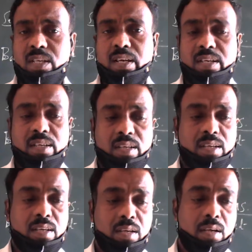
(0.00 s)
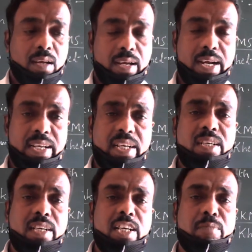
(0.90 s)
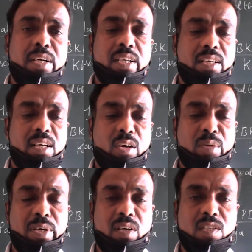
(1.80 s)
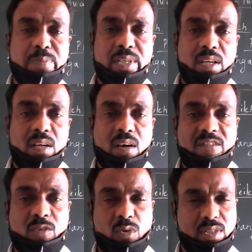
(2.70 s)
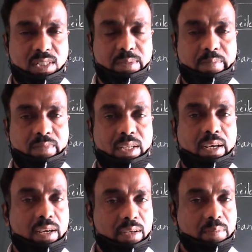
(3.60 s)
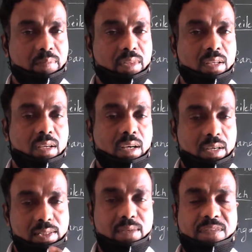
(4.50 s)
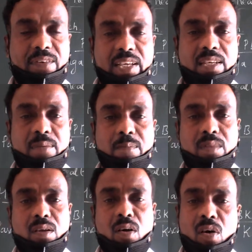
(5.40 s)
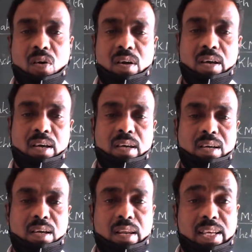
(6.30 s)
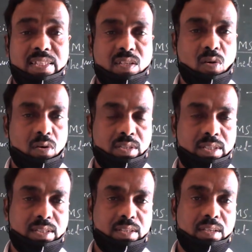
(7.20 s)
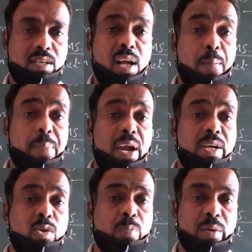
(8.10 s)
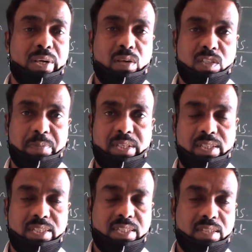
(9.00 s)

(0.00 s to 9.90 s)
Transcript: that getting a treatment in government hospital, of course, it is free or less cost compared to private hospitals.